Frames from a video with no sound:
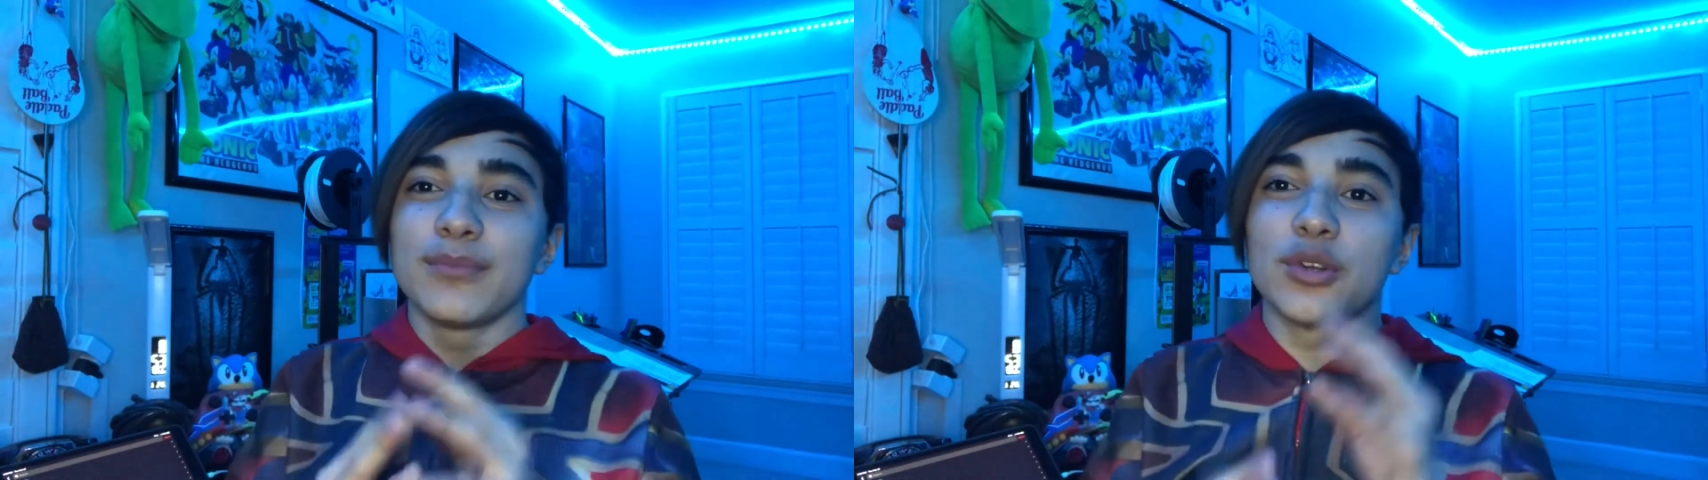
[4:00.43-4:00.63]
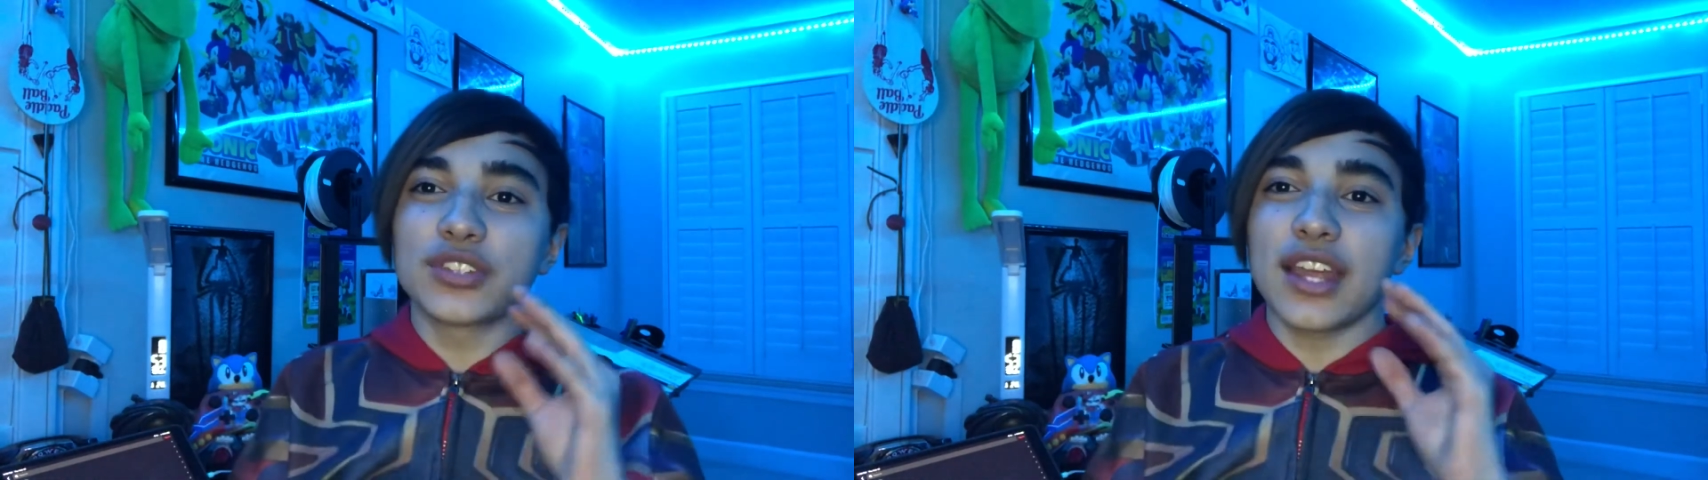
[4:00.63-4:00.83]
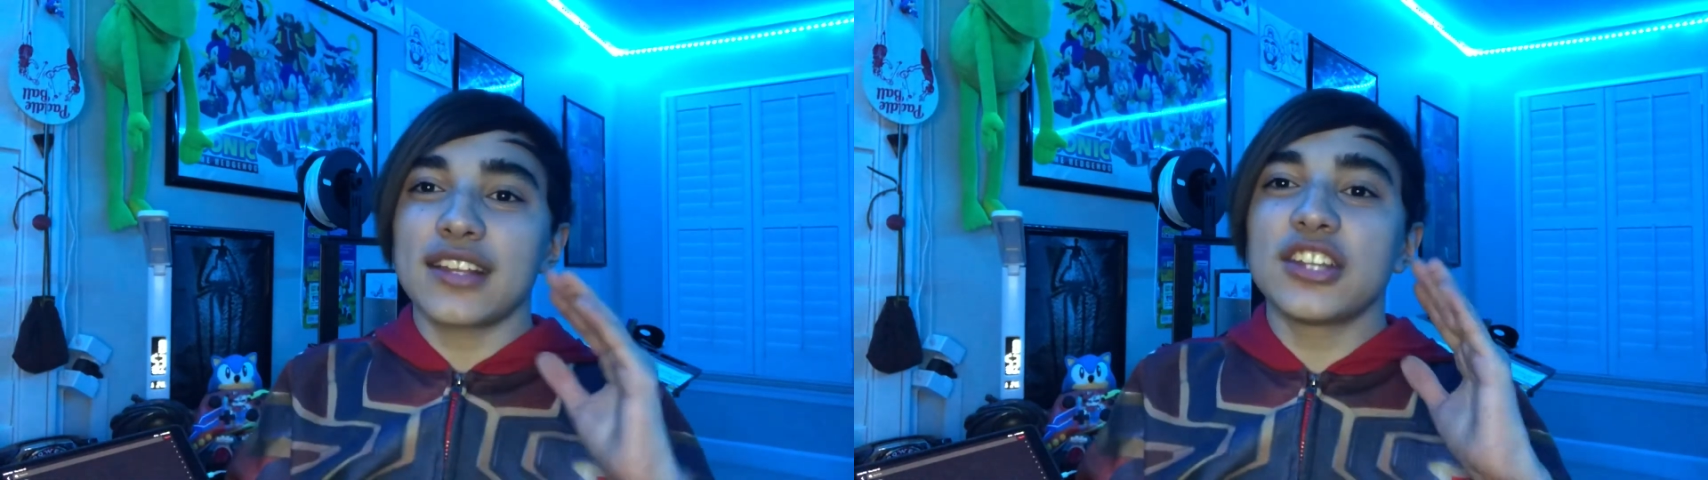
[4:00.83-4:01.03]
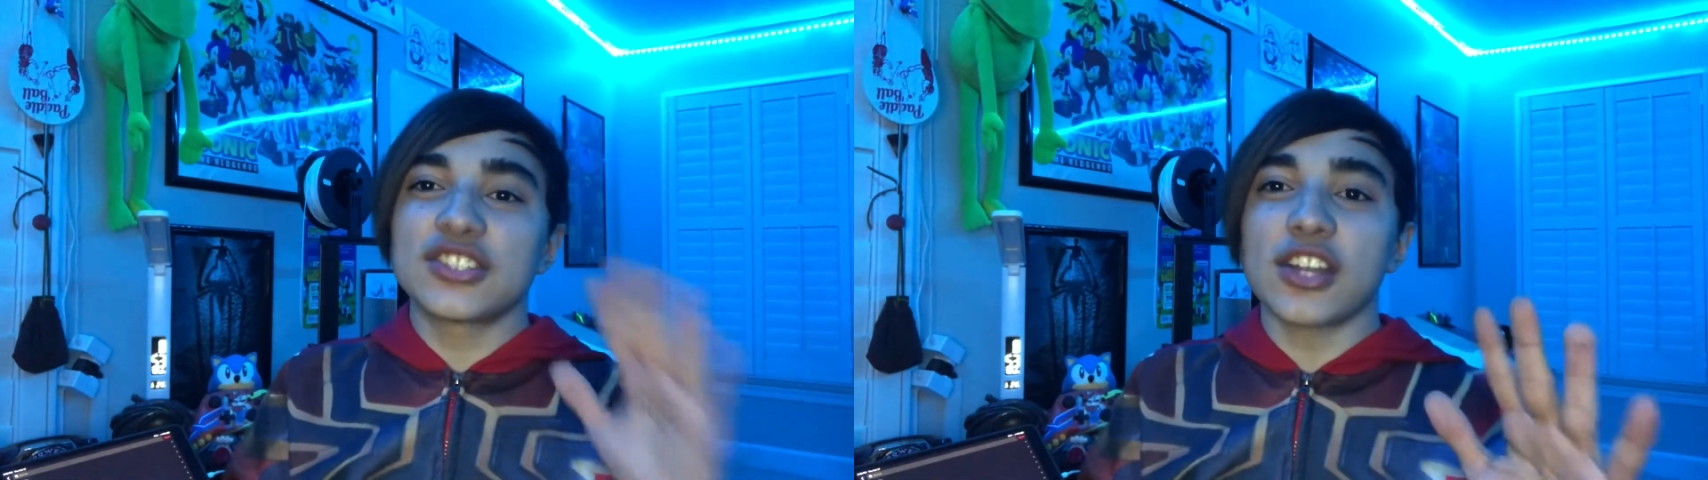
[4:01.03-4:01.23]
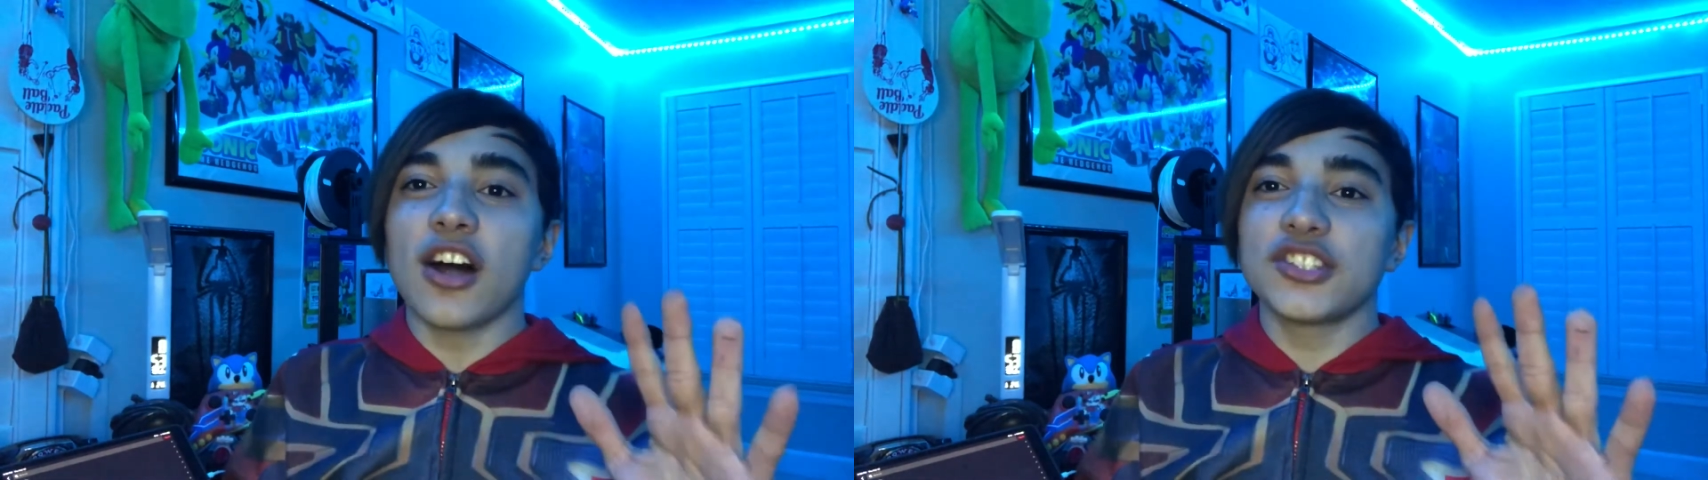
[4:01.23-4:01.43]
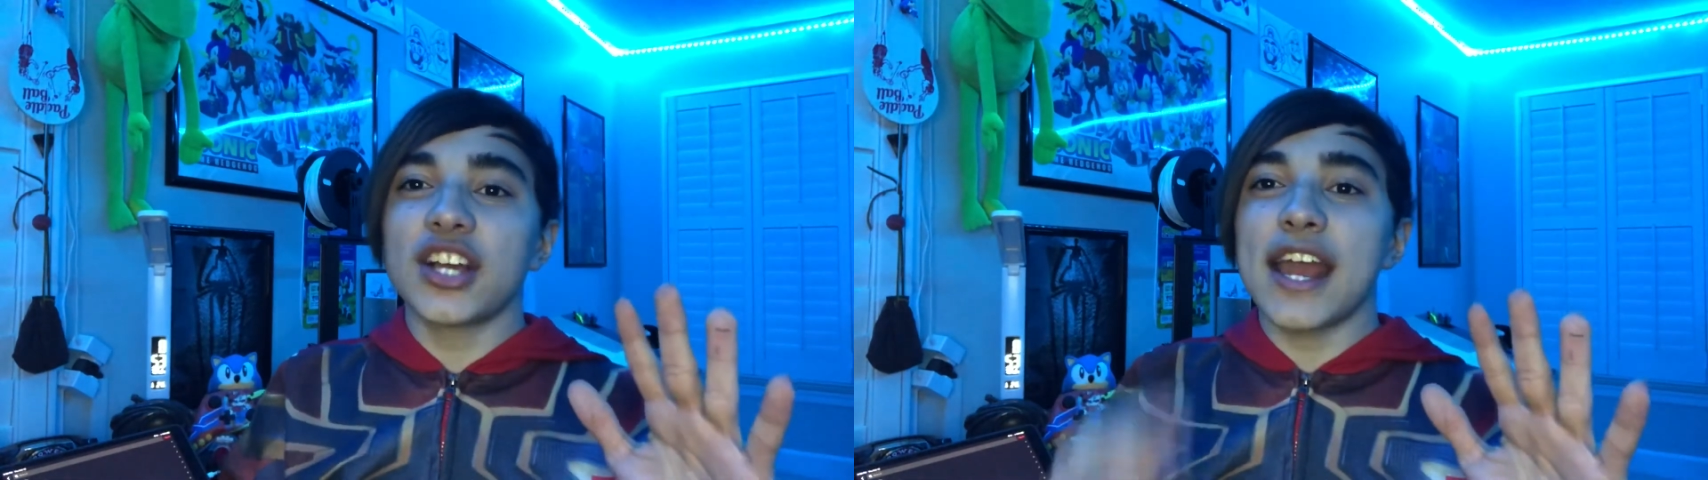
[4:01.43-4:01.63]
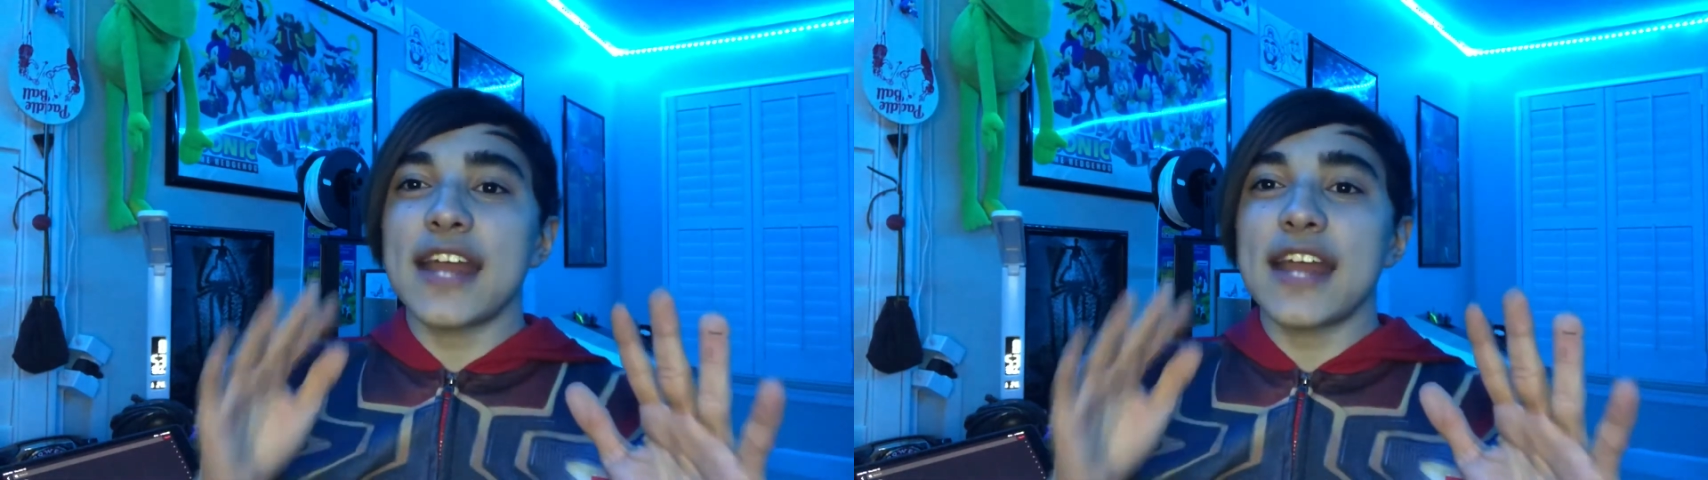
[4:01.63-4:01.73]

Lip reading: most, like, nostalgia